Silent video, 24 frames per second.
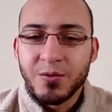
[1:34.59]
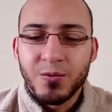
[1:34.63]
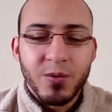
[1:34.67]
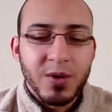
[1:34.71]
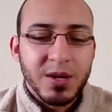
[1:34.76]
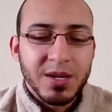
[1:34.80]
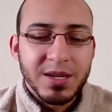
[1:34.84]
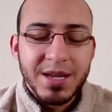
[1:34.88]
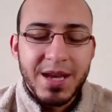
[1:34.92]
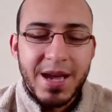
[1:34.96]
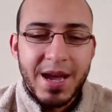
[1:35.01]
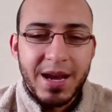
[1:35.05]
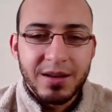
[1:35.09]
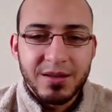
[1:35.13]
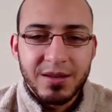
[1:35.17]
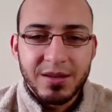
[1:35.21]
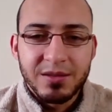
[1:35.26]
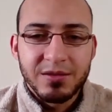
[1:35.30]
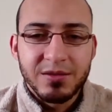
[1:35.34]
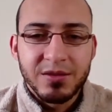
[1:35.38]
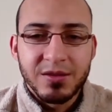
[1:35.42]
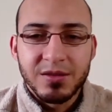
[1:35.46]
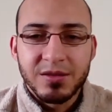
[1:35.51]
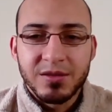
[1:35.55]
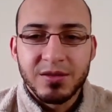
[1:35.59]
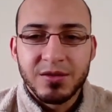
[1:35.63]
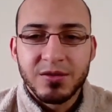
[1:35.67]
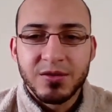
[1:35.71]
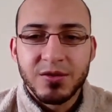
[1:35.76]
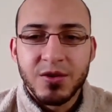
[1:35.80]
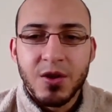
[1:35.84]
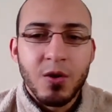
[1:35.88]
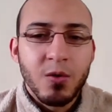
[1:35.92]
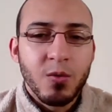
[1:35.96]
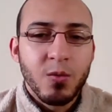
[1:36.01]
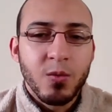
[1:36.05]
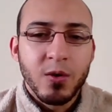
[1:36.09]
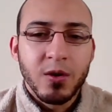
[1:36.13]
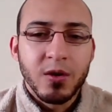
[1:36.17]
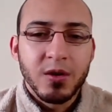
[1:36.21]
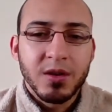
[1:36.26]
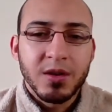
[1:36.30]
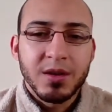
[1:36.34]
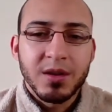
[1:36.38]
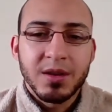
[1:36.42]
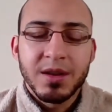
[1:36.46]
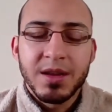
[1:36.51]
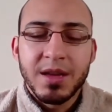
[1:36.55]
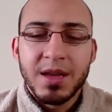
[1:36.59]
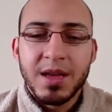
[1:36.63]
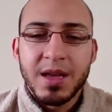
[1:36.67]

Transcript: what tactics just don't work.